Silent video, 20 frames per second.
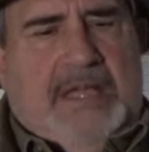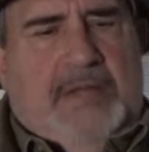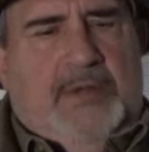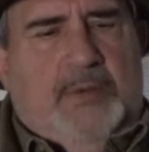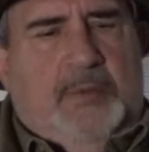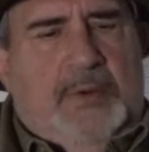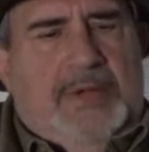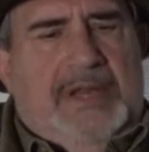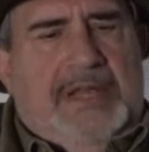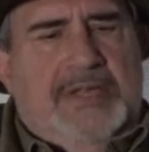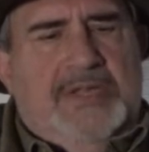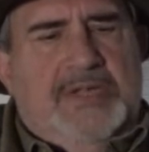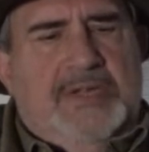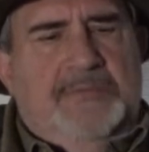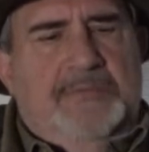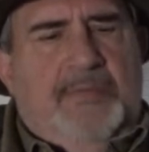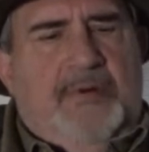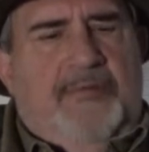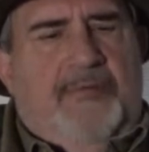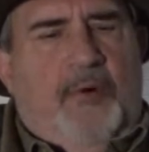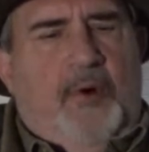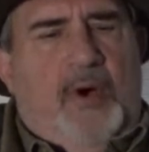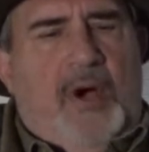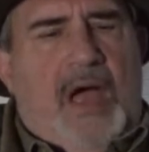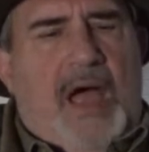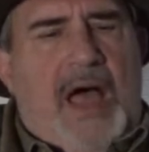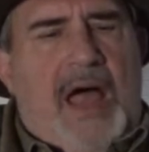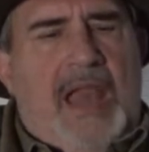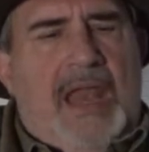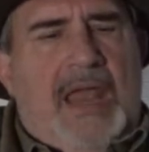The religion before
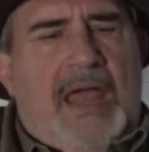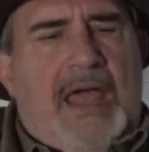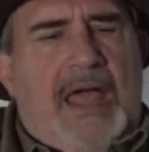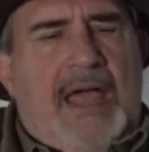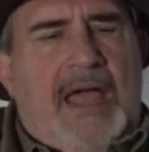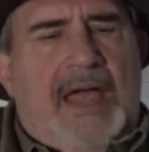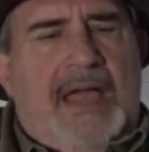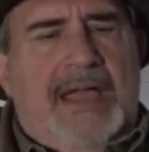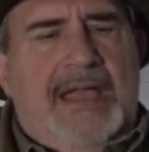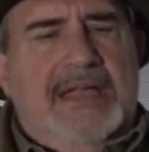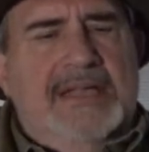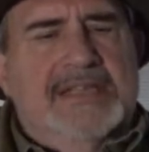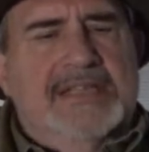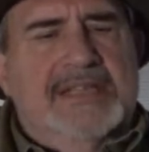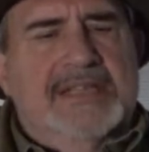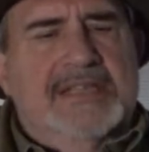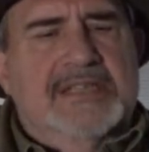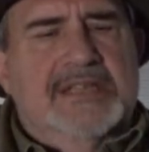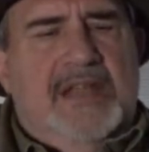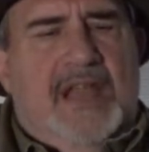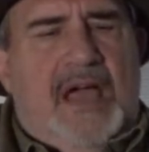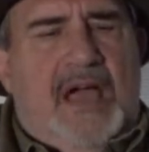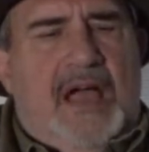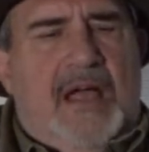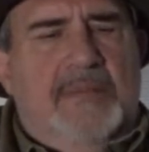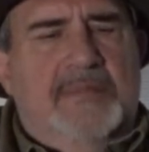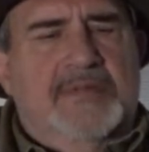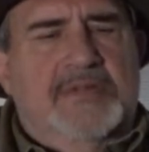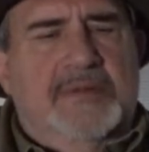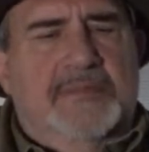Allah is
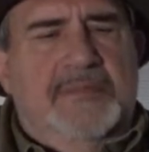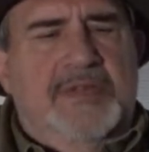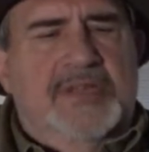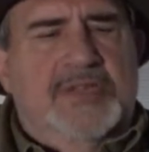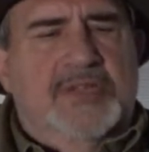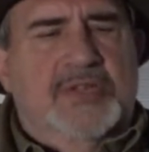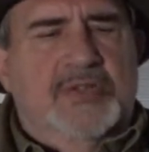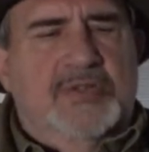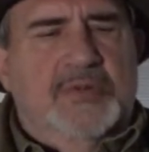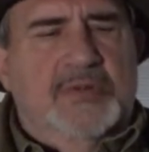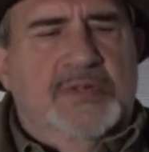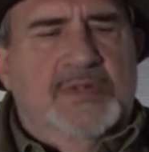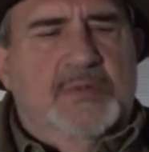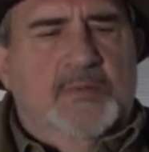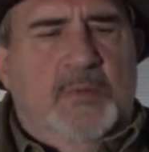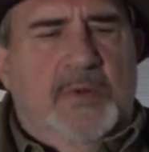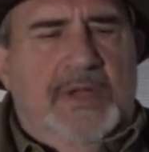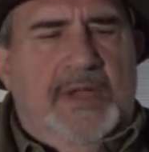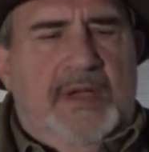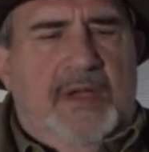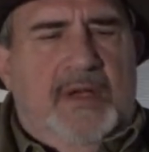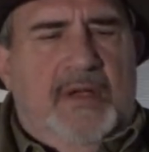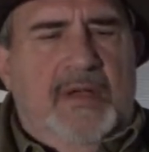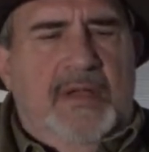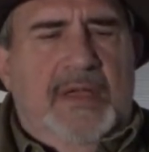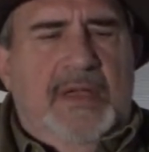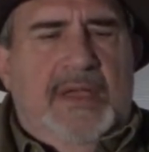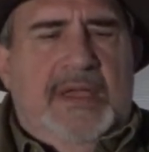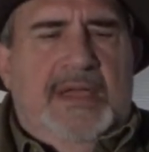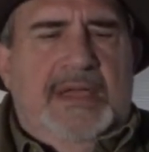Islam, submission to His will.
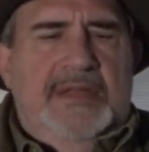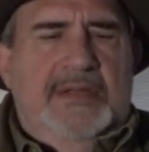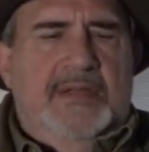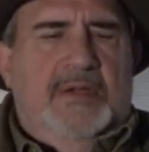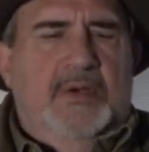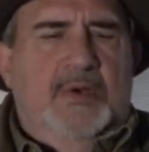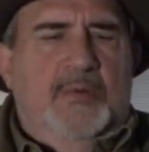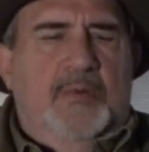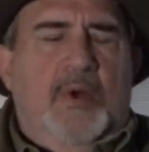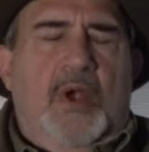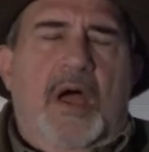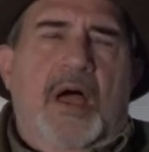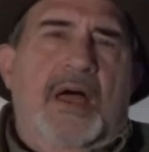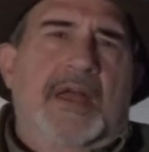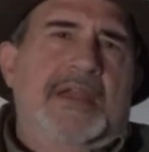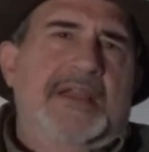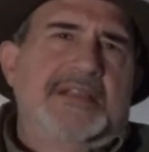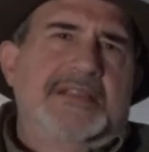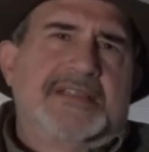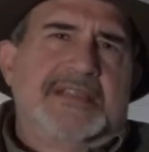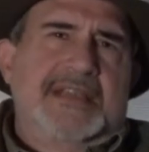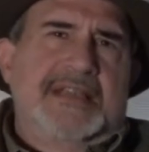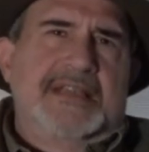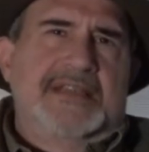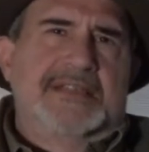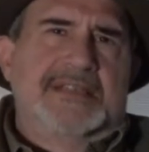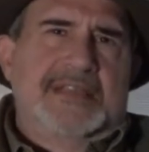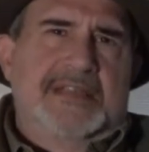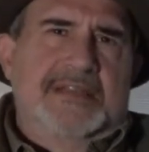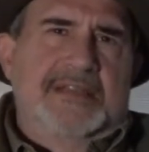In the Quran, it
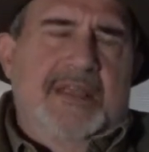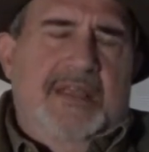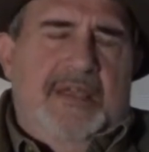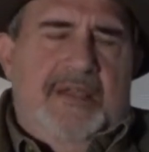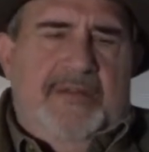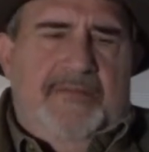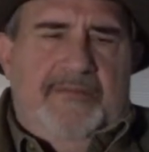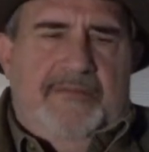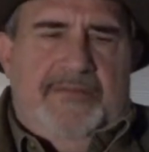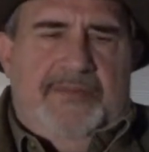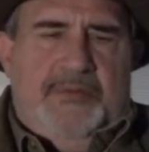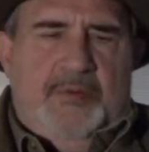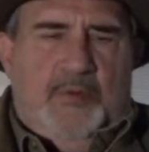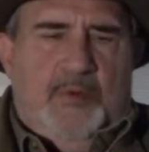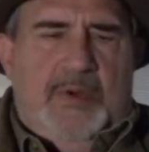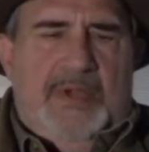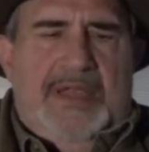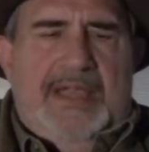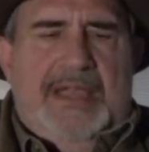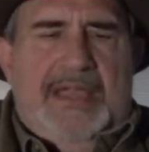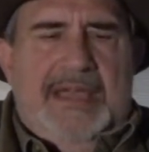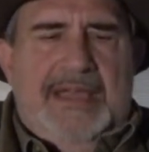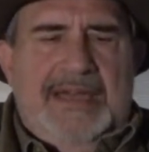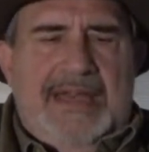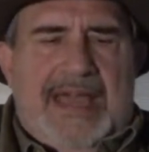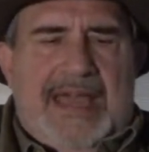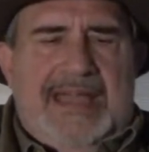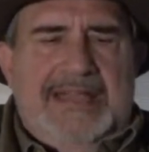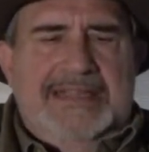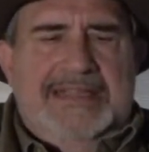says in
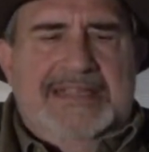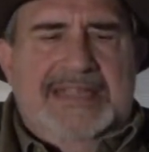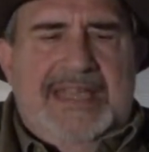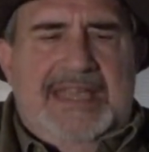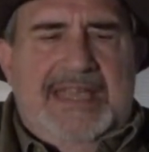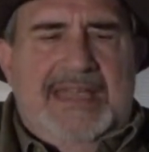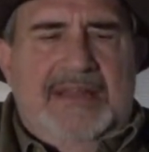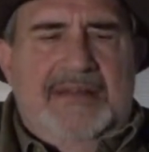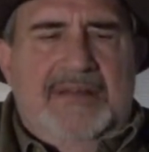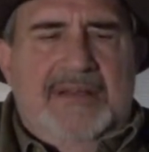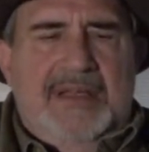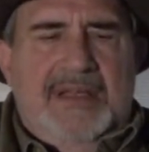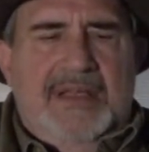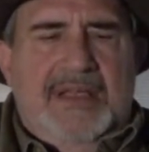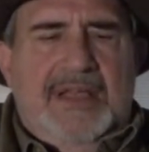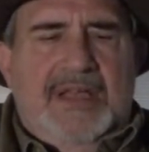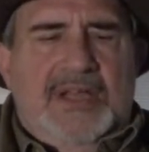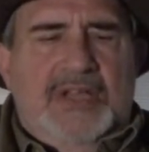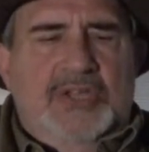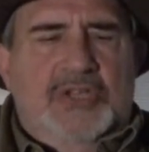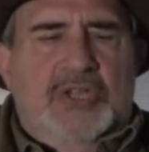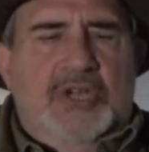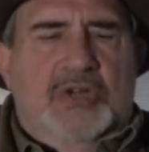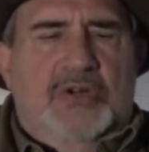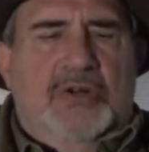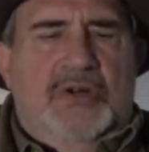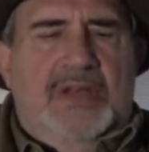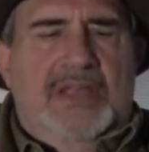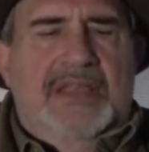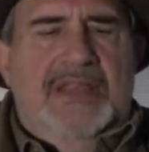319,
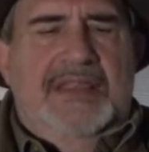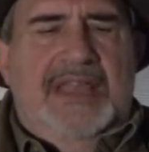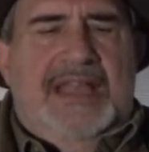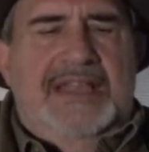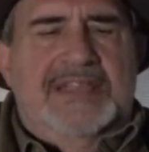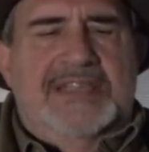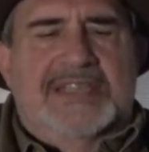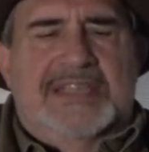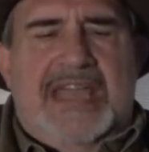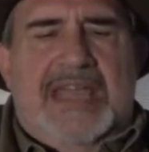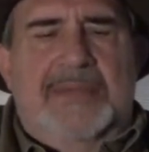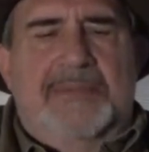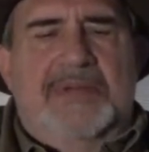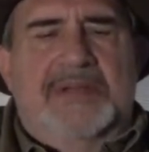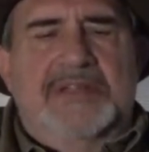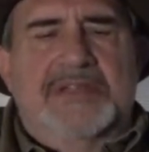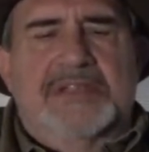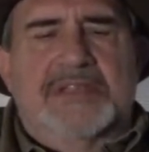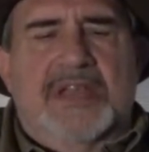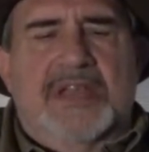Generally, that statement is